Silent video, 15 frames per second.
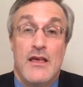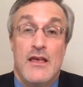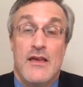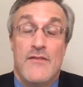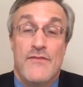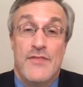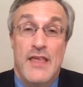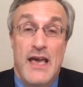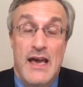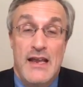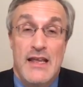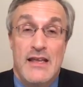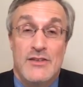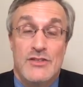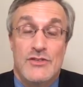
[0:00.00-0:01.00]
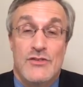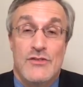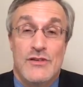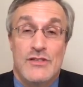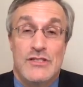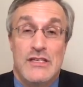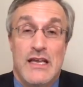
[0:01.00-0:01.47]
If that answer
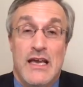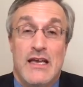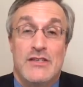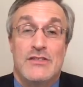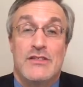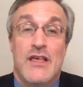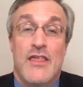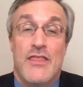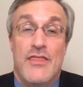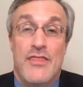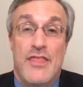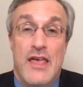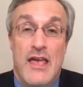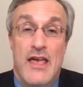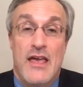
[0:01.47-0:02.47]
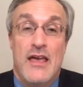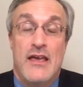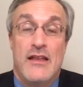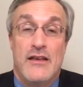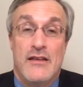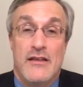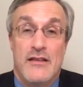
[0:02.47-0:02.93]
is yes,
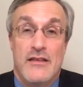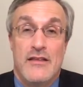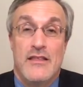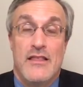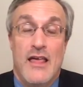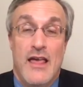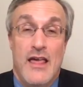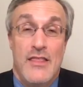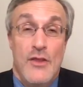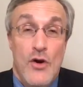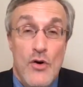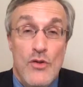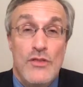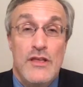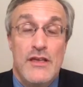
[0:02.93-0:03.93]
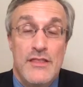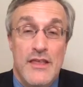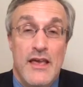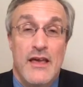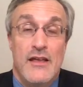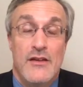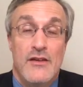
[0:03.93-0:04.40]
then, and only
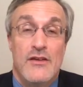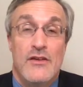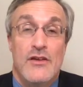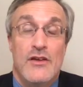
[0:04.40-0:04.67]
then,